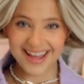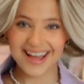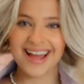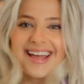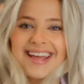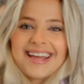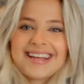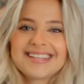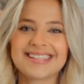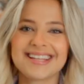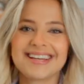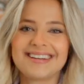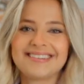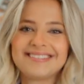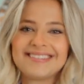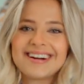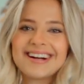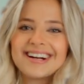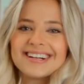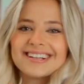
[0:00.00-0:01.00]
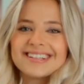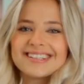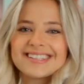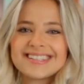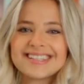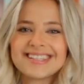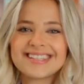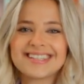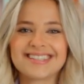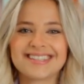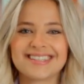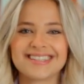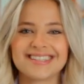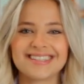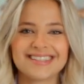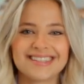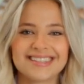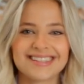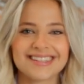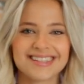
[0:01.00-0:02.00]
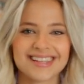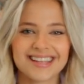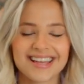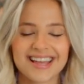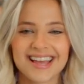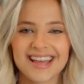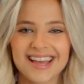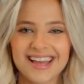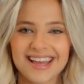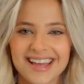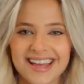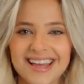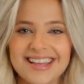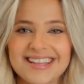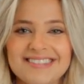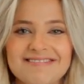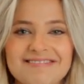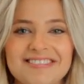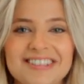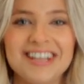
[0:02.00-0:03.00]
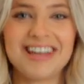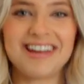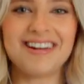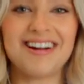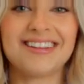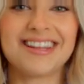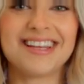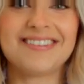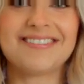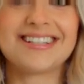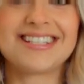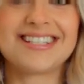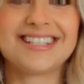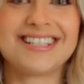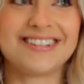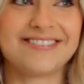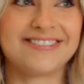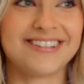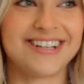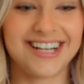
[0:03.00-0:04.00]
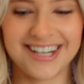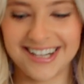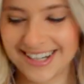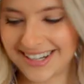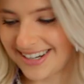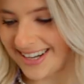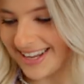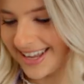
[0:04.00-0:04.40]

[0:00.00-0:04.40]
I guess that works. It's, it's really not that much different.